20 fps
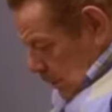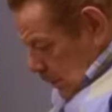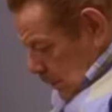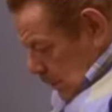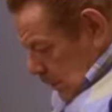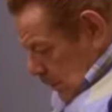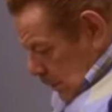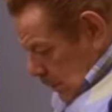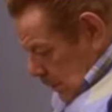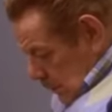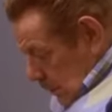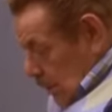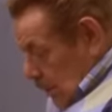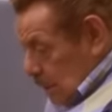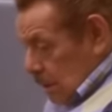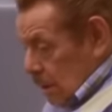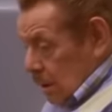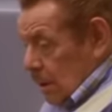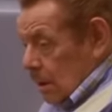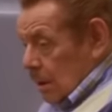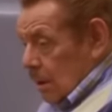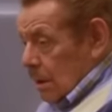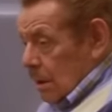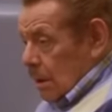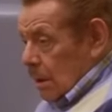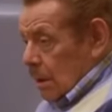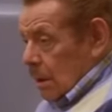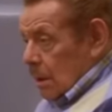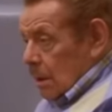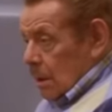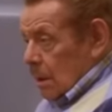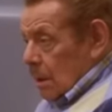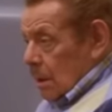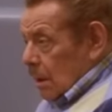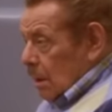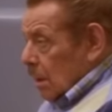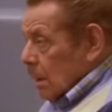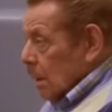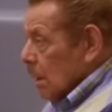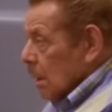
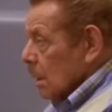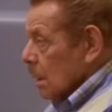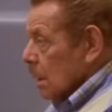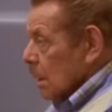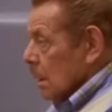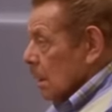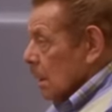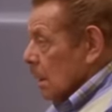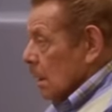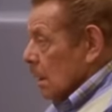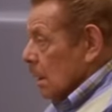(no one is talking)